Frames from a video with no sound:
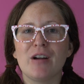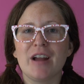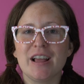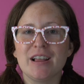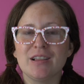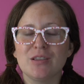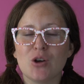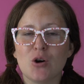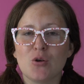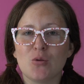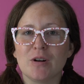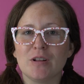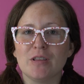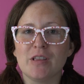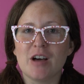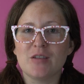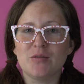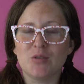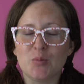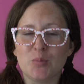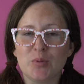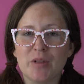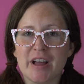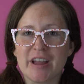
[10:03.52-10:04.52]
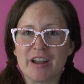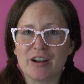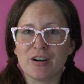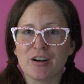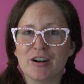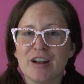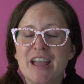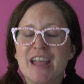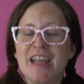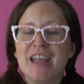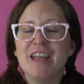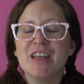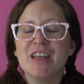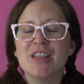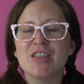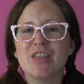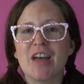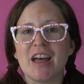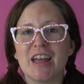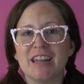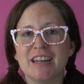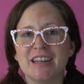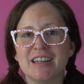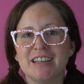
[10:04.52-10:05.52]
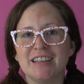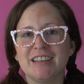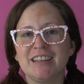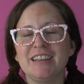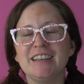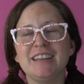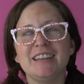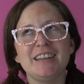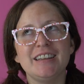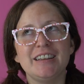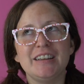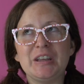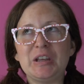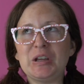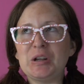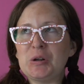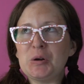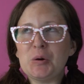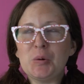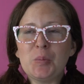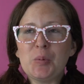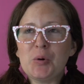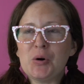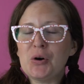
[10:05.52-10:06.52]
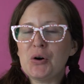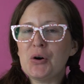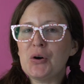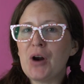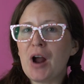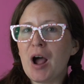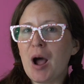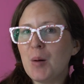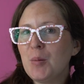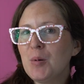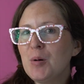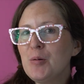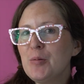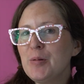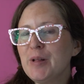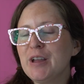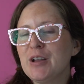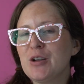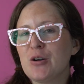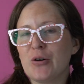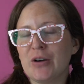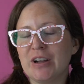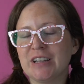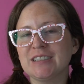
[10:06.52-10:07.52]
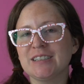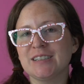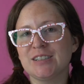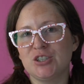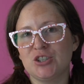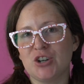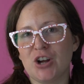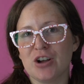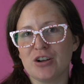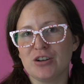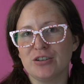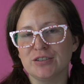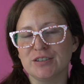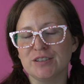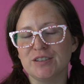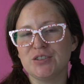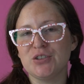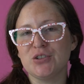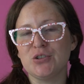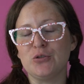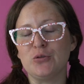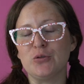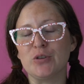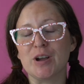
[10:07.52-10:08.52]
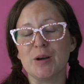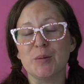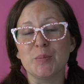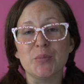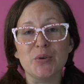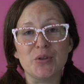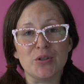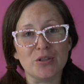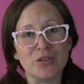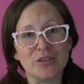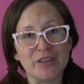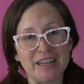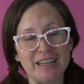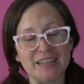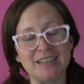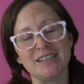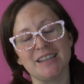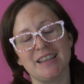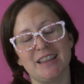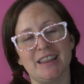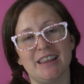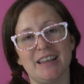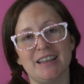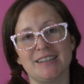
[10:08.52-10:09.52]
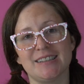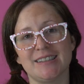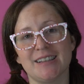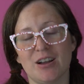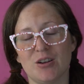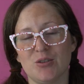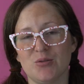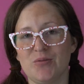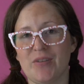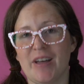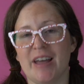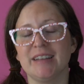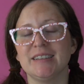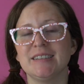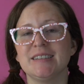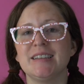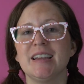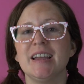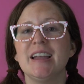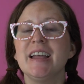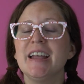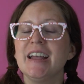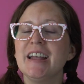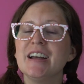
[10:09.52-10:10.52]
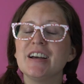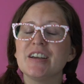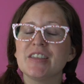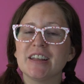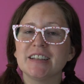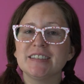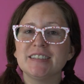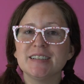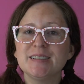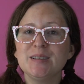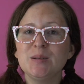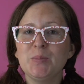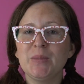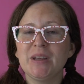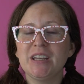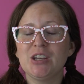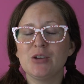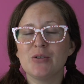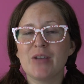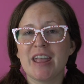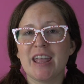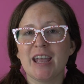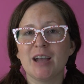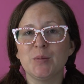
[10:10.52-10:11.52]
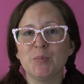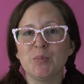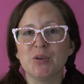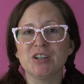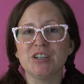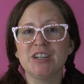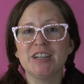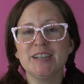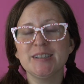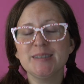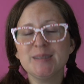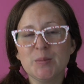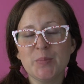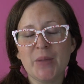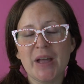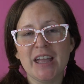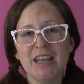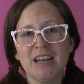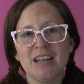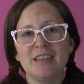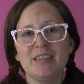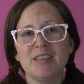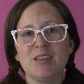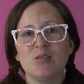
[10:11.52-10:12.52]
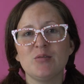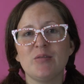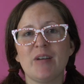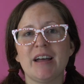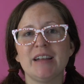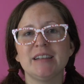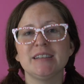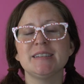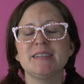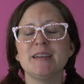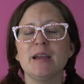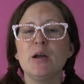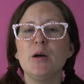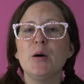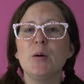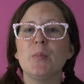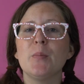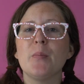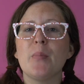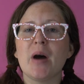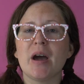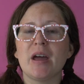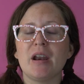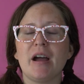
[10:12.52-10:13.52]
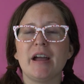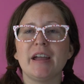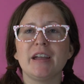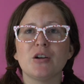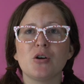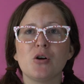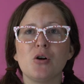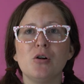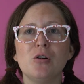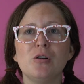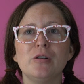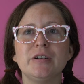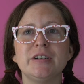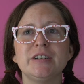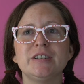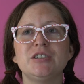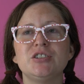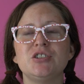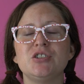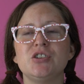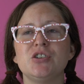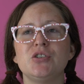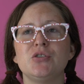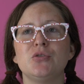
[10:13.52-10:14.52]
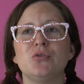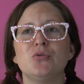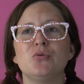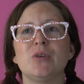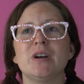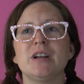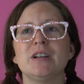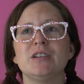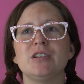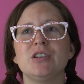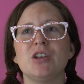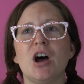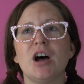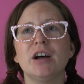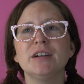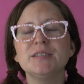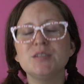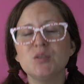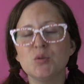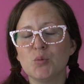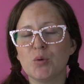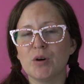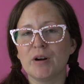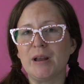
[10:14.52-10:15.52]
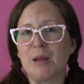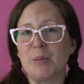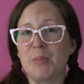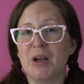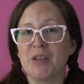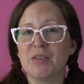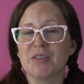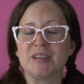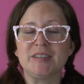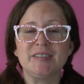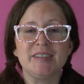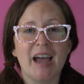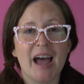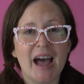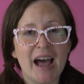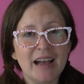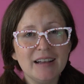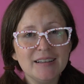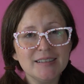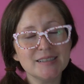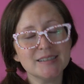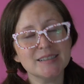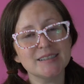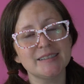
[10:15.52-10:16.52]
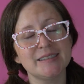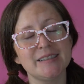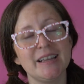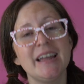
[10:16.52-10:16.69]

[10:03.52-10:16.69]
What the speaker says: a lower level player, then you're probably going to struggle to complete this event. That doesn't mean you can't participate in the event, but I encourage you not to worry about the tasks.